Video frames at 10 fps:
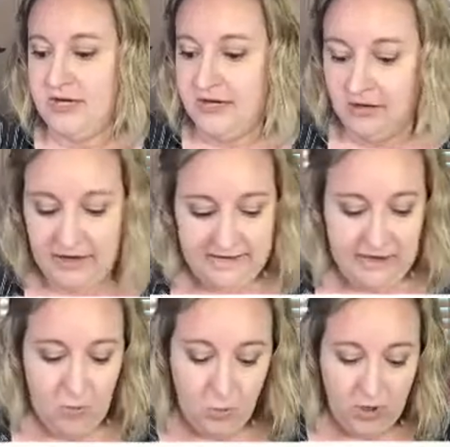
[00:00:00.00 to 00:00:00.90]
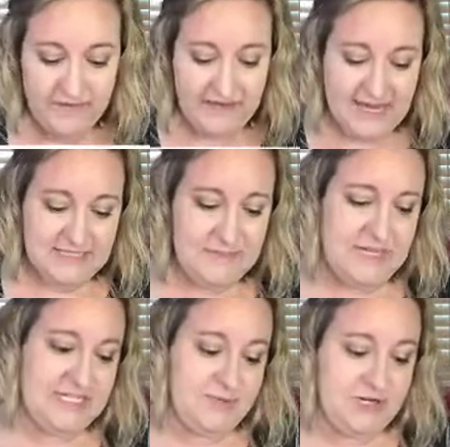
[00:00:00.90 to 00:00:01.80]
here, and then one last
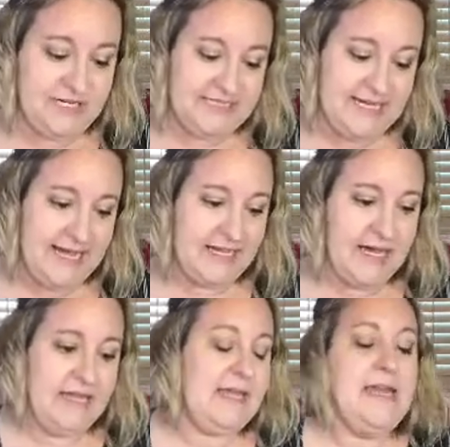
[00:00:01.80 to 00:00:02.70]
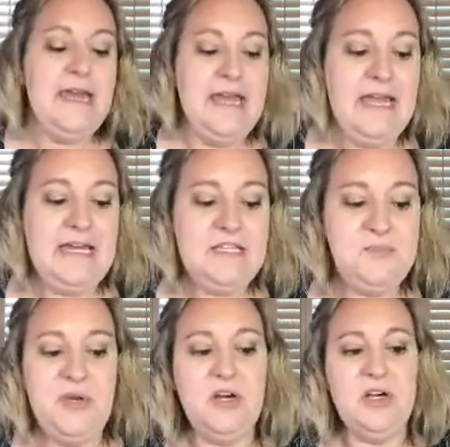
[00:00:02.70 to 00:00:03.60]
piece we're gonna die cut is
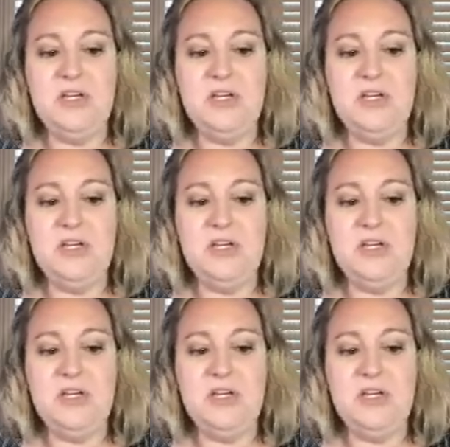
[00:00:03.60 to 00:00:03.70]
we are